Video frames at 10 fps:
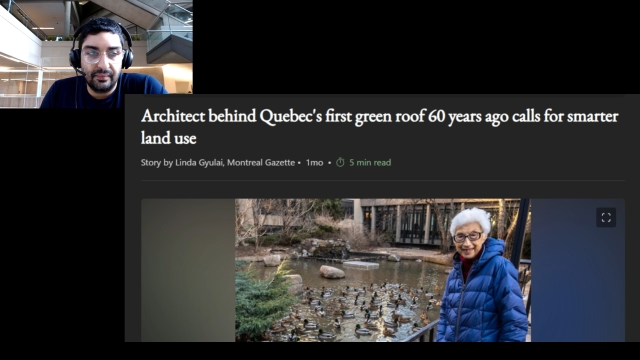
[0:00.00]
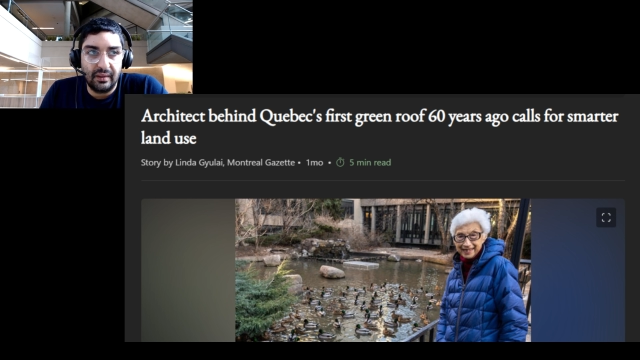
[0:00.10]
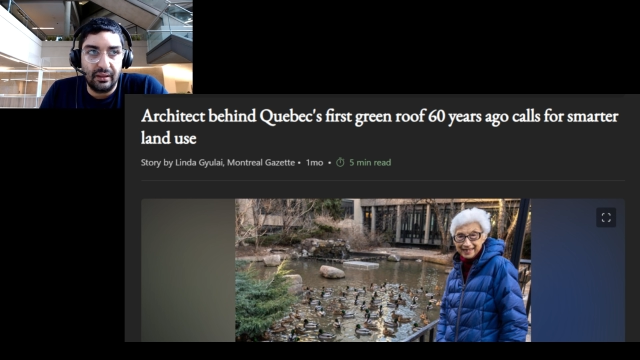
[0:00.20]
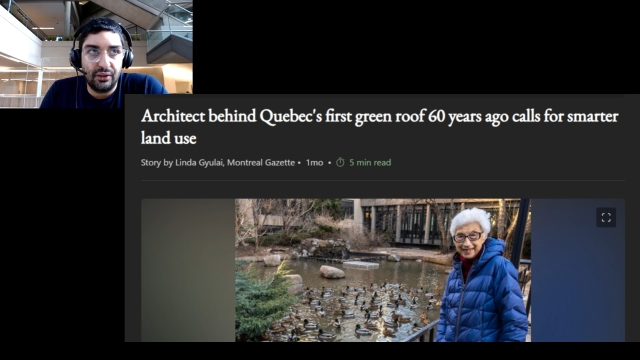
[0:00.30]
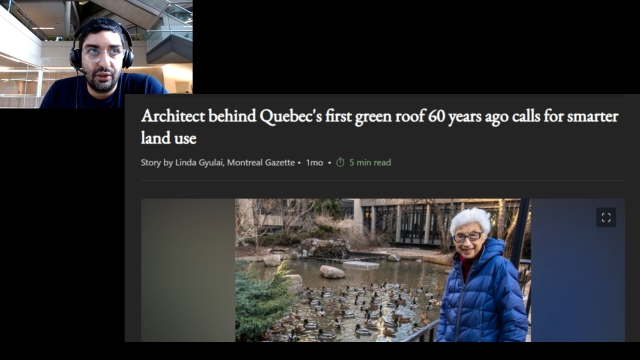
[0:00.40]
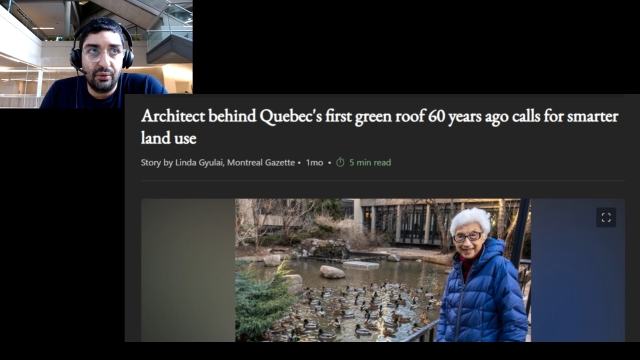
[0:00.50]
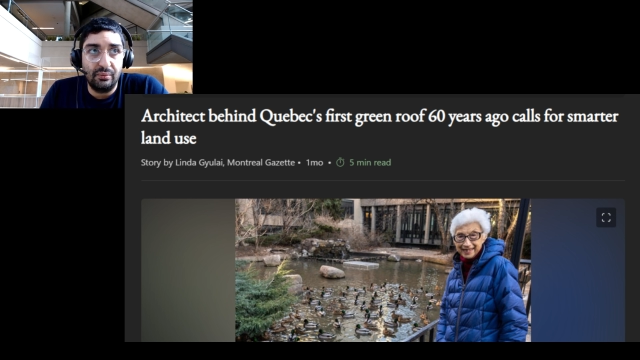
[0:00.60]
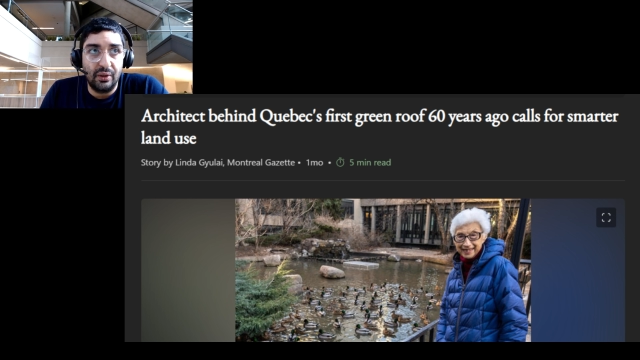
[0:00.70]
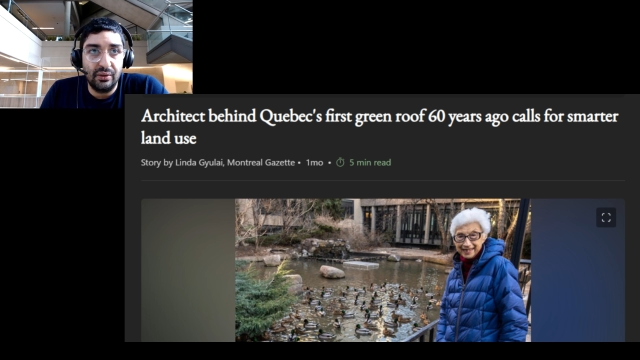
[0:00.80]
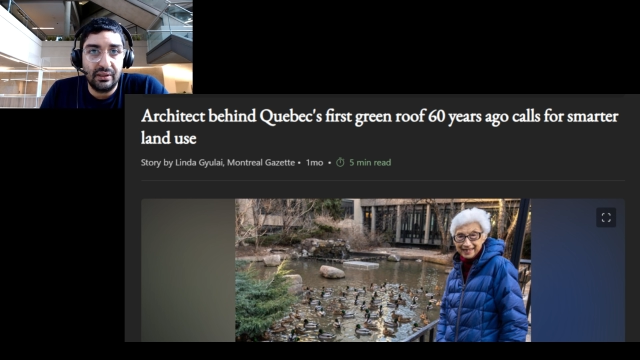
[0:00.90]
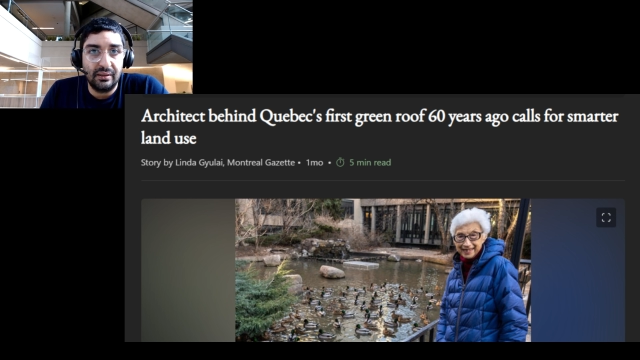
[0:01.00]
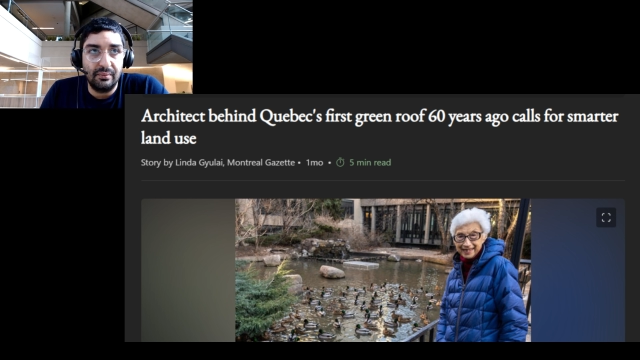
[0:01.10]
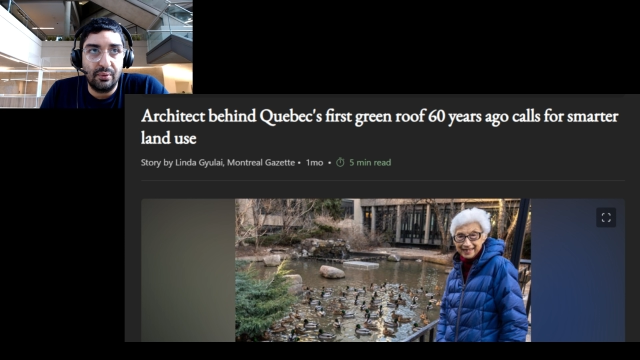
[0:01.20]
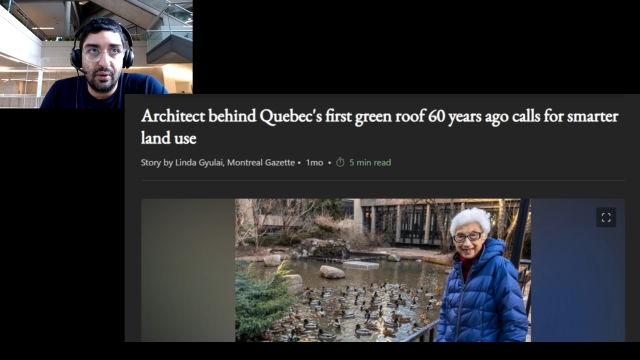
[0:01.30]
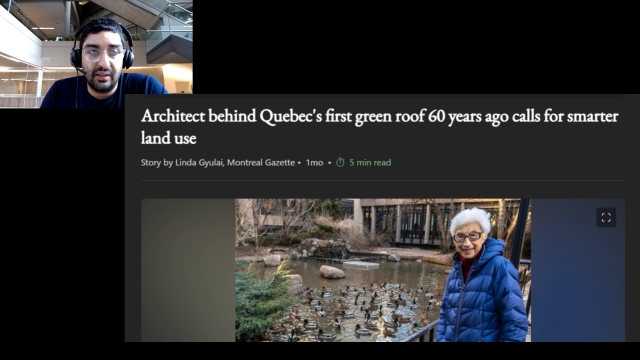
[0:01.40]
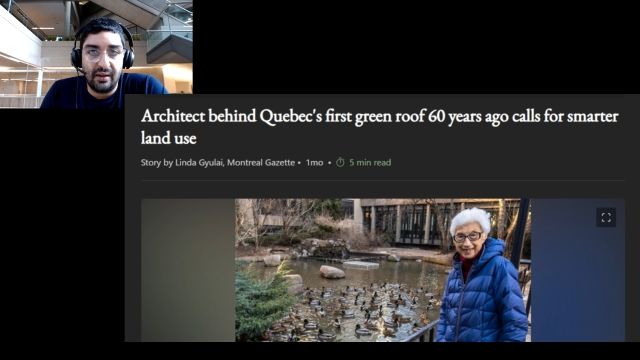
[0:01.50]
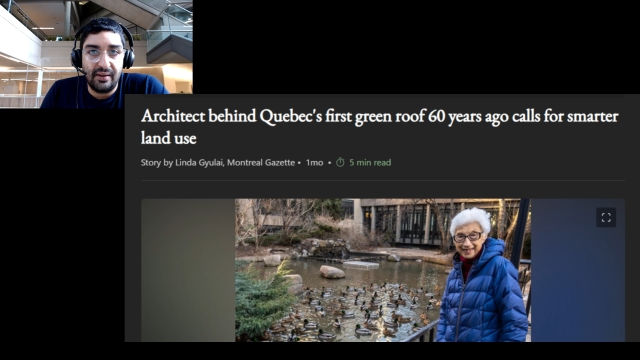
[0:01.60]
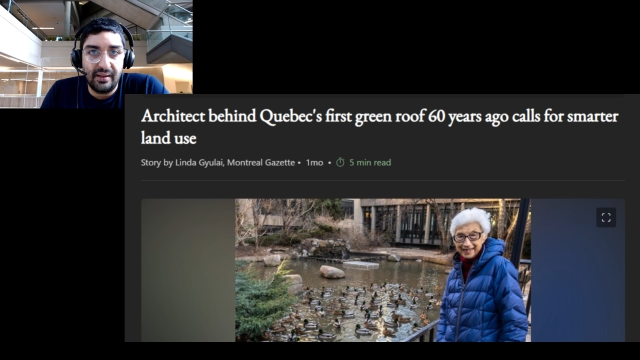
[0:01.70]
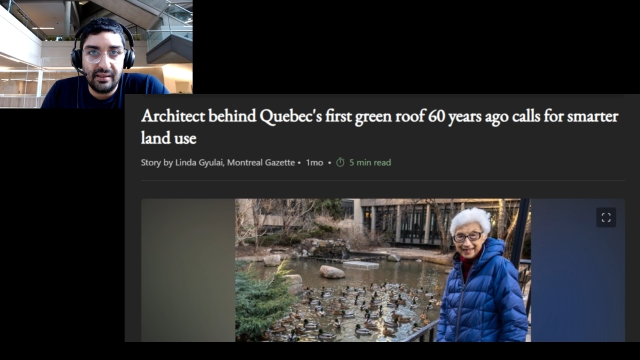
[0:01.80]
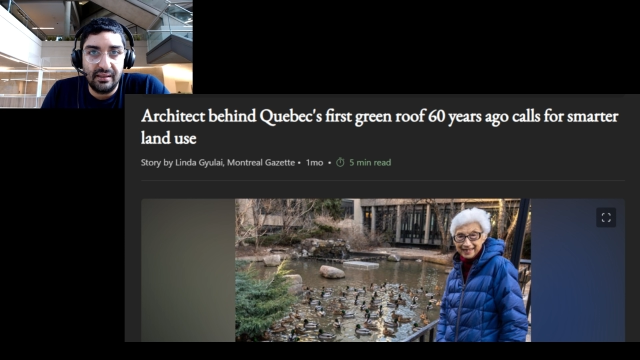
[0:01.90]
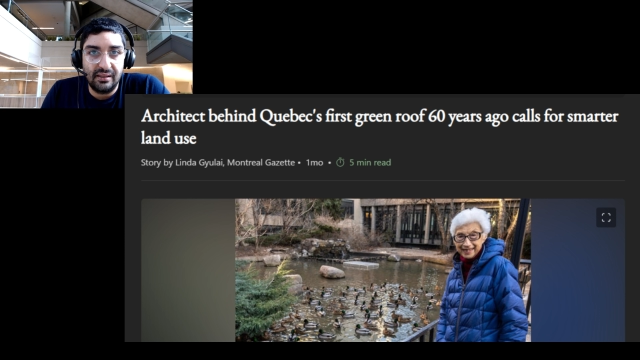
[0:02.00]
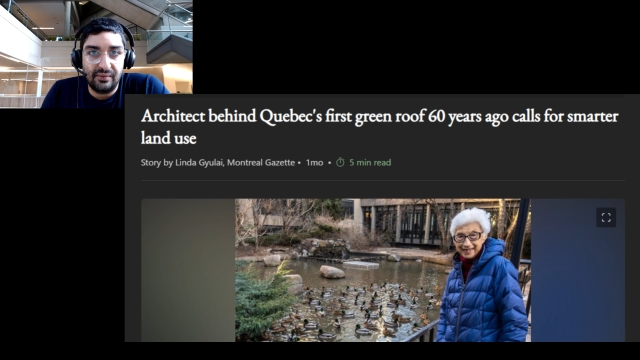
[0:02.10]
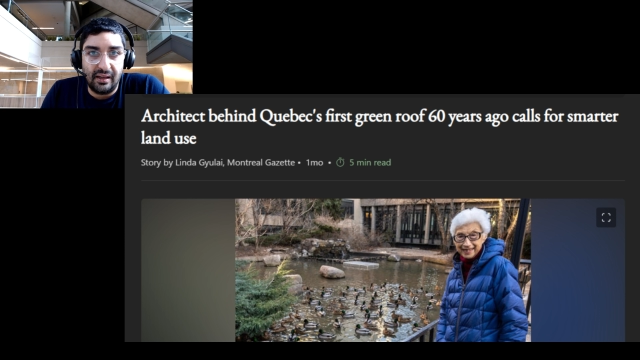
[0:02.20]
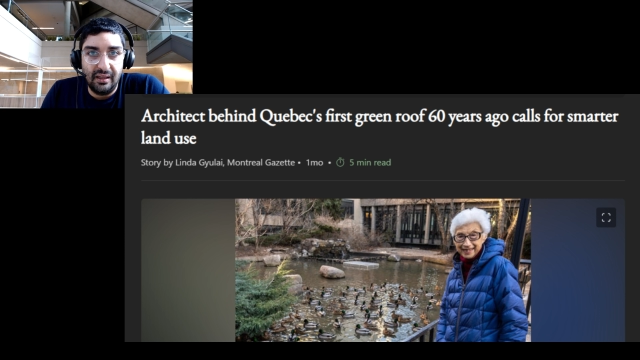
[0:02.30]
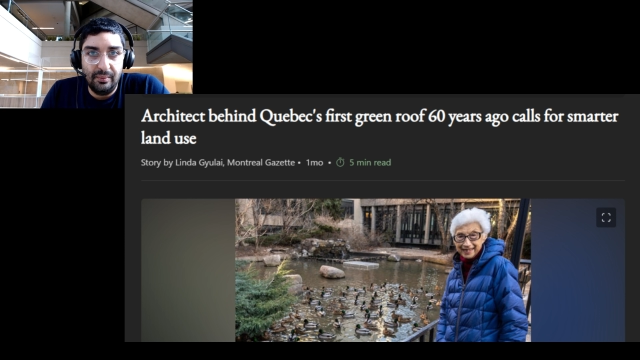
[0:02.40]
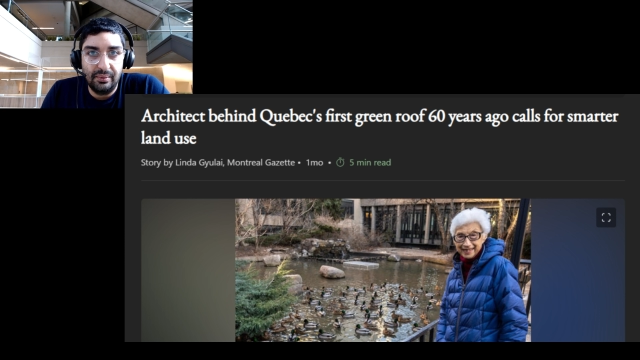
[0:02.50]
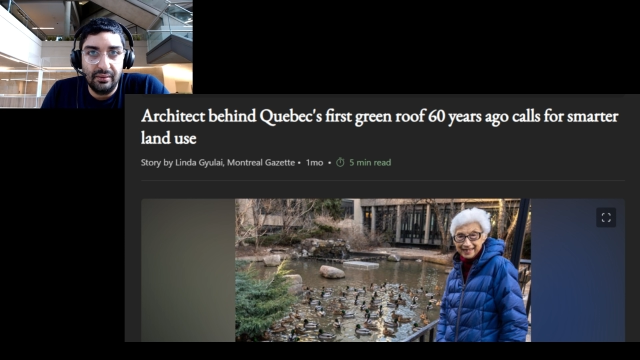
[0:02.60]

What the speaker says: the two most important areas to develop